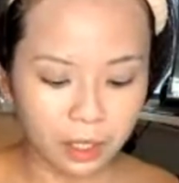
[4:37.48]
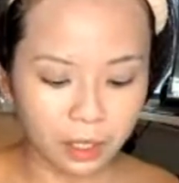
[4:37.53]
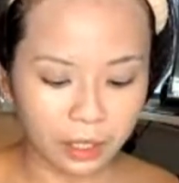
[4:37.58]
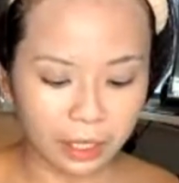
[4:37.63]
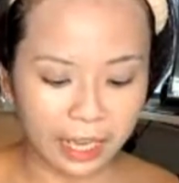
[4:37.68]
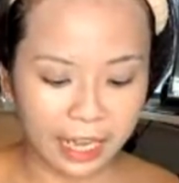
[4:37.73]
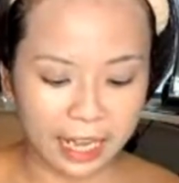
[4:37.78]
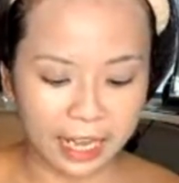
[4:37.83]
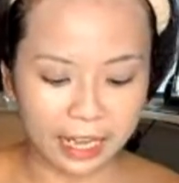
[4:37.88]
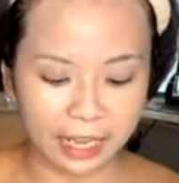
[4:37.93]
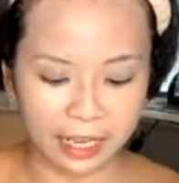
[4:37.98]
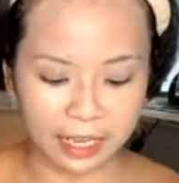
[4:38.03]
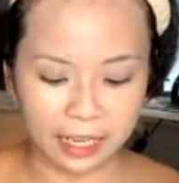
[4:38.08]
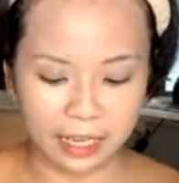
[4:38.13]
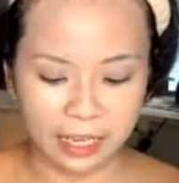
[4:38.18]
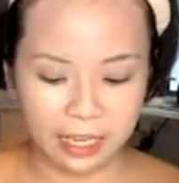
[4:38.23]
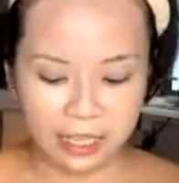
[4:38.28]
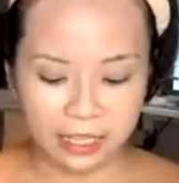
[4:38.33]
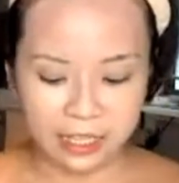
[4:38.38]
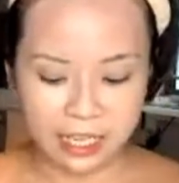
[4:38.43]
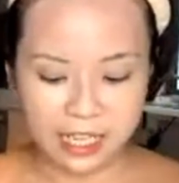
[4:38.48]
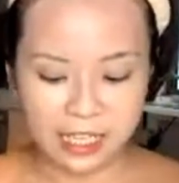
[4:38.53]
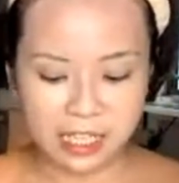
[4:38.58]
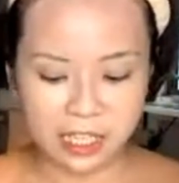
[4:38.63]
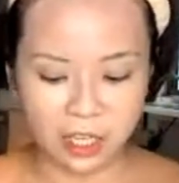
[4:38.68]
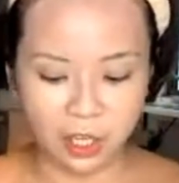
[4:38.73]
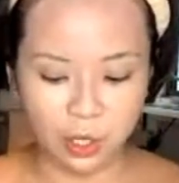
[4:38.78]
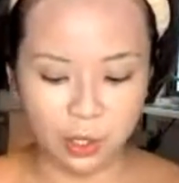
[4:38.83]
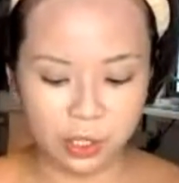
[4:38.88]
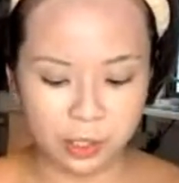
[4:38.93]
okay, this
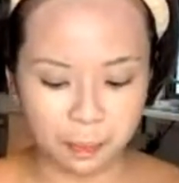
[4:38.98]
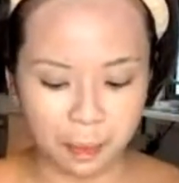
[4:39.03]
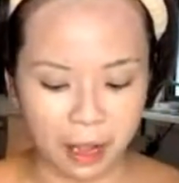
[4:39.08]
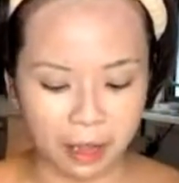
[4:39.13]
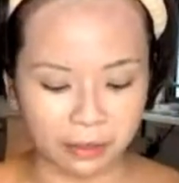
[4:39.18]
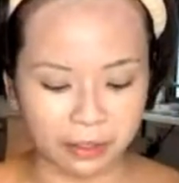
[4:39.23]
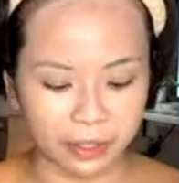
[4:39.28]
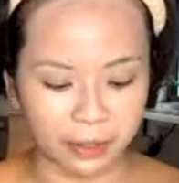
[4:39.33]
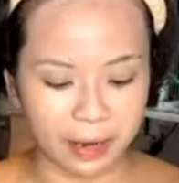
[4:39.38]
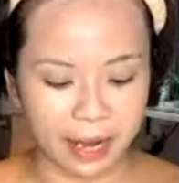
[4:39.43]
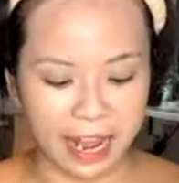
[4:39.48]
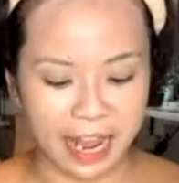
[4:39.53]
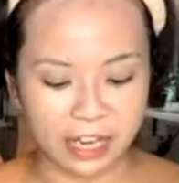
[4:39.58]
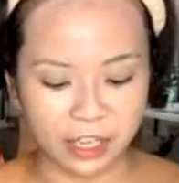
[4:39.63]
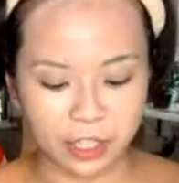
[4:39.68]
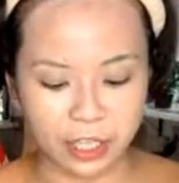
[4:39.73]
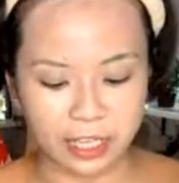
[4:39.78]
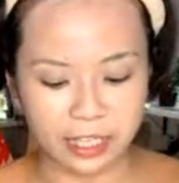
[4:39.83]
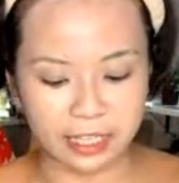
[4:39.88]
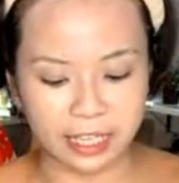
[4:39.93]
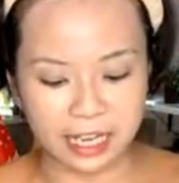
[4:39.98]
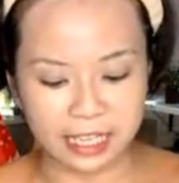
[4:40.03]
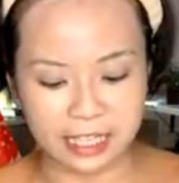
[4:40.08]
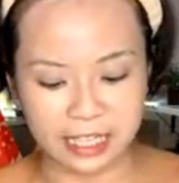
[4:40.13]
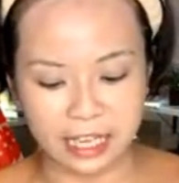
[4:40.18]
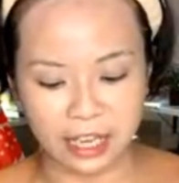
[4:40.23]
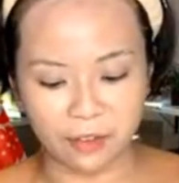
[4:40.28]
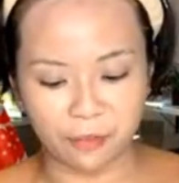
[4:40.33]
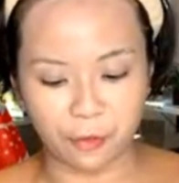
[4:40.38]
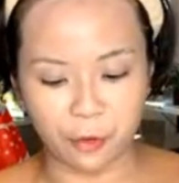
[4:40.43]
loose powder actually does
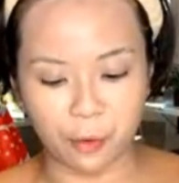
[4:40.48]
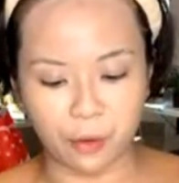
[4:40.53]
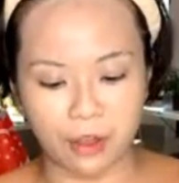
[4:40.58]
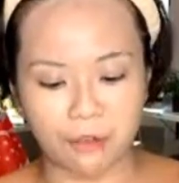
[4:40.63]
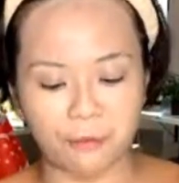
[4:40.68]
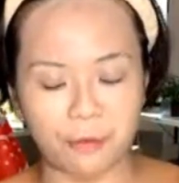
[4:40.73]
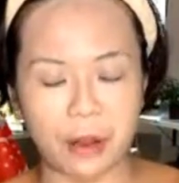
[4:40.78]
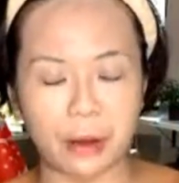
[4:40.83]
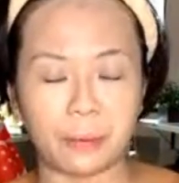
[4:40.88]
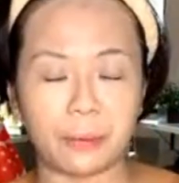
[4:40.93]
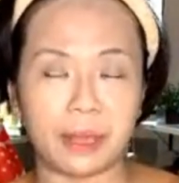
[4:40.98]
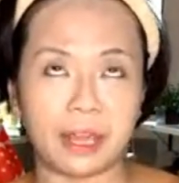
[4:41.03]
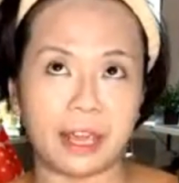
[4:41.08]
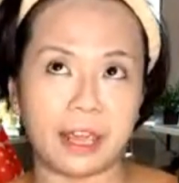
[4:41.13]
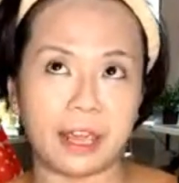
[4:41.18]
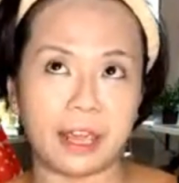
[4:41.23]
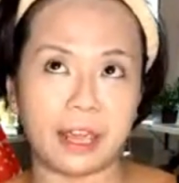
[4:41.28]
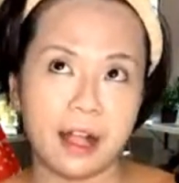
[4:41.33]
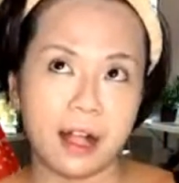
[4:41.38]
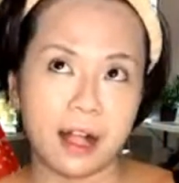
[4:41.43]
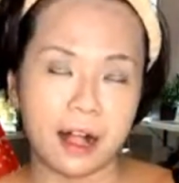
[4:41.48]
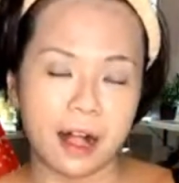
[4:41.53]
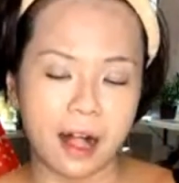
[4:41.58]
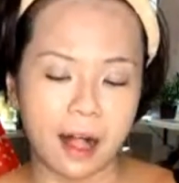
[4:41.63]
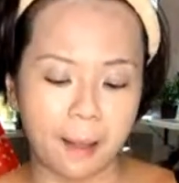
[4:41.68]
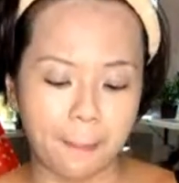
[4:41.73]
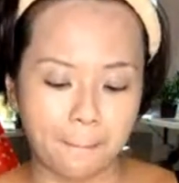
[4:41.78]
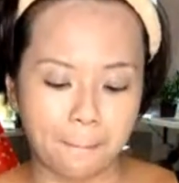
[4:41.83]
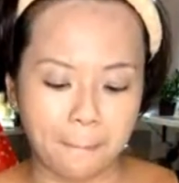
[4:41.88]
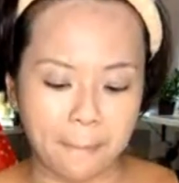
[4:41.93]
give you a very
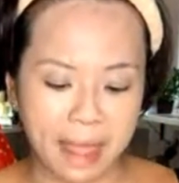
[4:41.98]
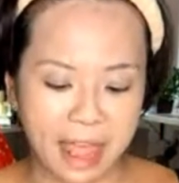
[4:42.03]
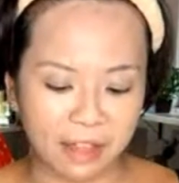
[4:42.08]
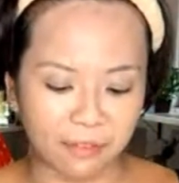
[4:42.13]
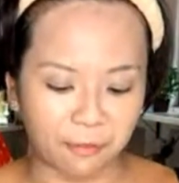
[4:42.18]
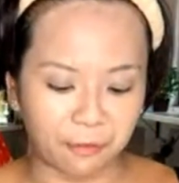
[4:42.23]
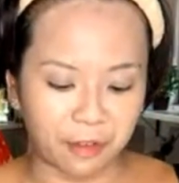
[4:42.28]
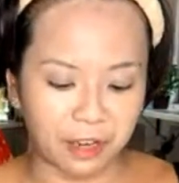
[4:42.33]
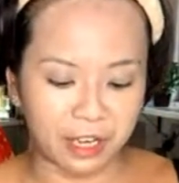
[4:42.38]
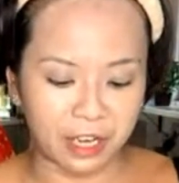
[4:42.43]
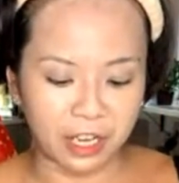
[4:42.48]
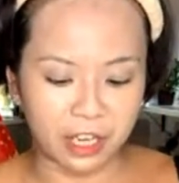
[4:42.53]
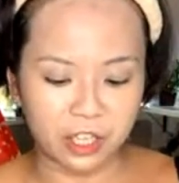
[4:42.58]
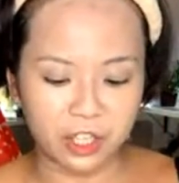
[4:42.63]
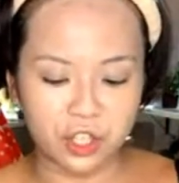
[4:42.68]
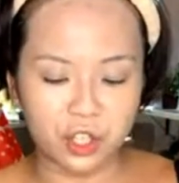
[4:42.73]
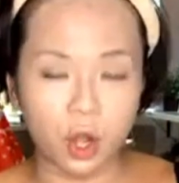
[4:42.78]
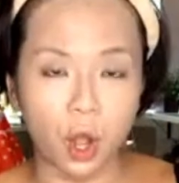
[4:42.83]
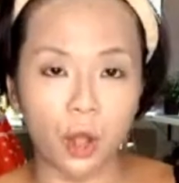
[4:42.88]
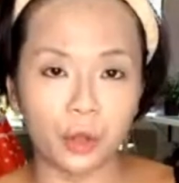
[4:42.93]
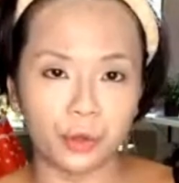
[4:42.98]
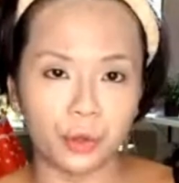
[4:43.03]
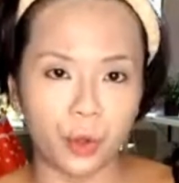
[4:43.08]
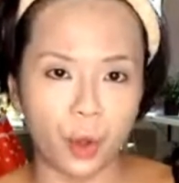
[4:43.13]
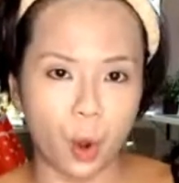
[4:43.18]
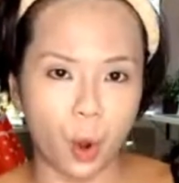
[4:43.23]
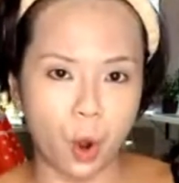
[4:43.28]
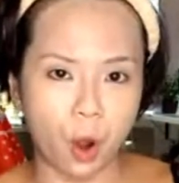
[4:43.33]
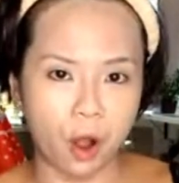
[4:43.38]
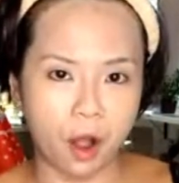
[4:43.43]
matte finish on
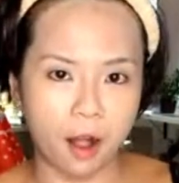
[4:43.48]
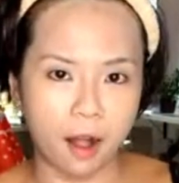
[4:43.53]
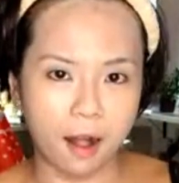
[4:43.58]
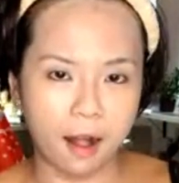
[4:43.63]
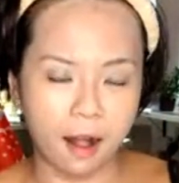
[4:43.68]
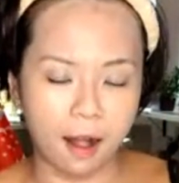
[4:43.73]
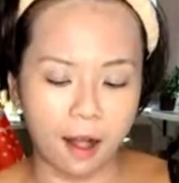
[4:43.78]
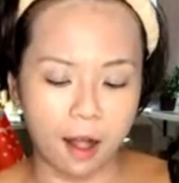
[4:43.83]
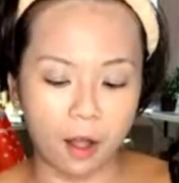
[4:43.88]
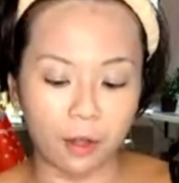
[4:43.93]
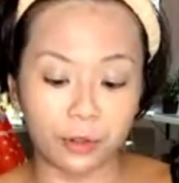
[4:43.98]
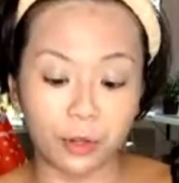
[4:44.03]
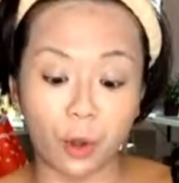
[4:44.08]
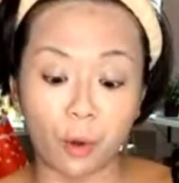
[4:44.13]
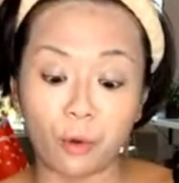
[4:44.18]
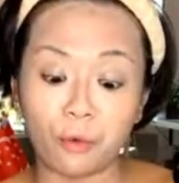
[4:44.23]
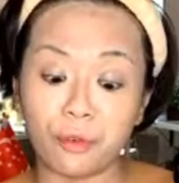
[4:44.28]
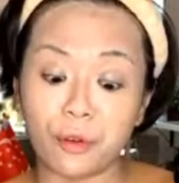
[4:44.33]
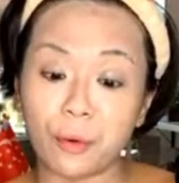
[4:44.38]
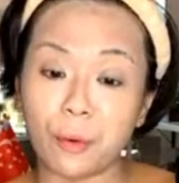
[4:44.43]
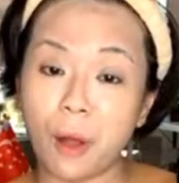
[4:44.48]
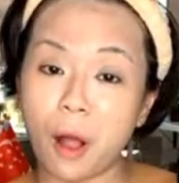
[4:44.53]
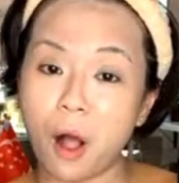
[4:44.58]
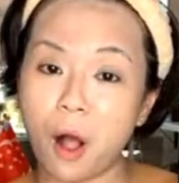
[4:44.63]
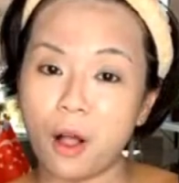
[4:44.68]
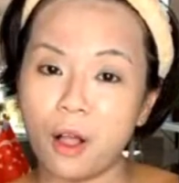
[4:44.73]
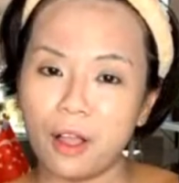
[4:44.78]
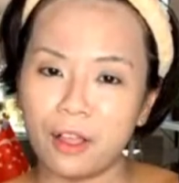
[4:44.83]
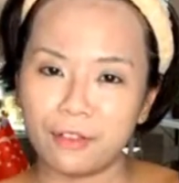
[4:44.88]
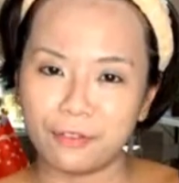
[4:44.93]
your
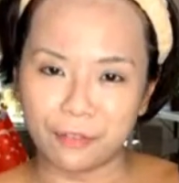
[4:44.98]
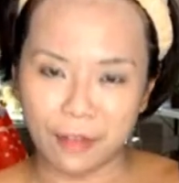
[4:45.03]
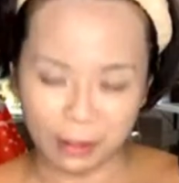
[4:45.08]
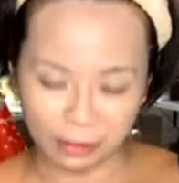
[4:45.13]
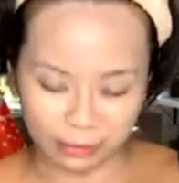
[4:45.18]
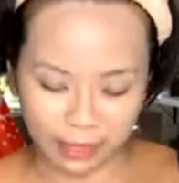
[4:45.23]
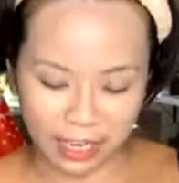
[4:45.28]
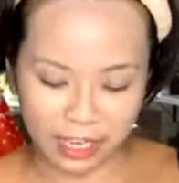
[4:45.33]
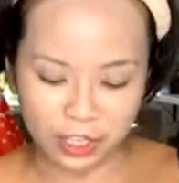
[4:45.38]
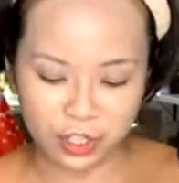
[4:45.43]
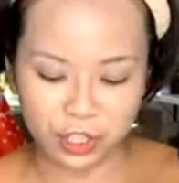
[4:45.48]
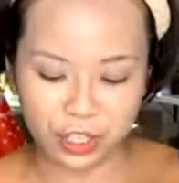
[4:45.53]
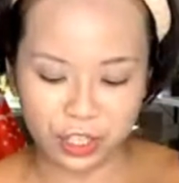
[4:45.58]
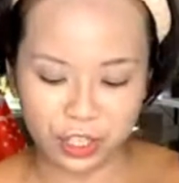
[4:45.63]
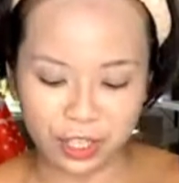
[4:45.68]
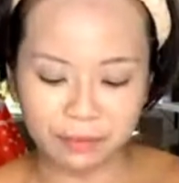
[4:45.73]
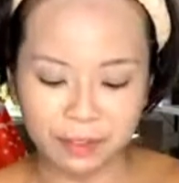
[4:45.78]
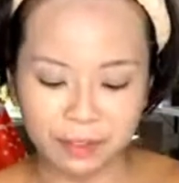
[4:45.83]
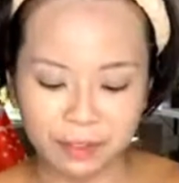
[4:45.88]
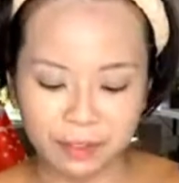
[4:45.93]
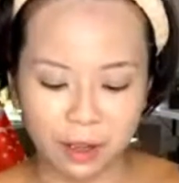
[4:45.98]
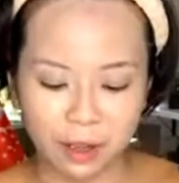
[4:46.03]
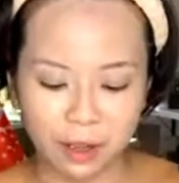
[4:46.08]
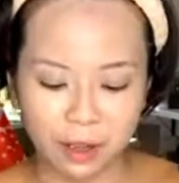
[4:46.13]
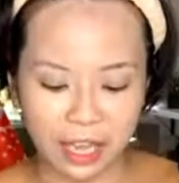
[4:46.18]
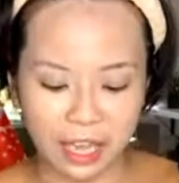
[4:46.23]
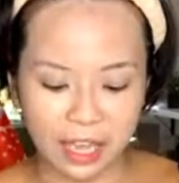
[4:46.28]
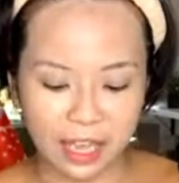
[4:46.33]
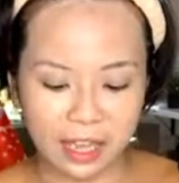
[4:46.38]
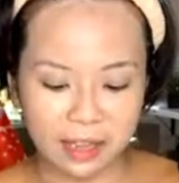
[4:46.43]
overall foundation.
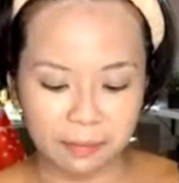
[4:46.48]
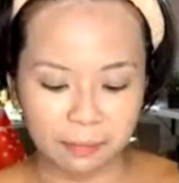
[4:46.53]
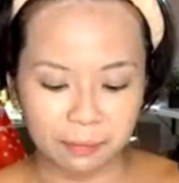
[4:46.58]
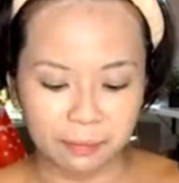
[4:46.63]
Okay.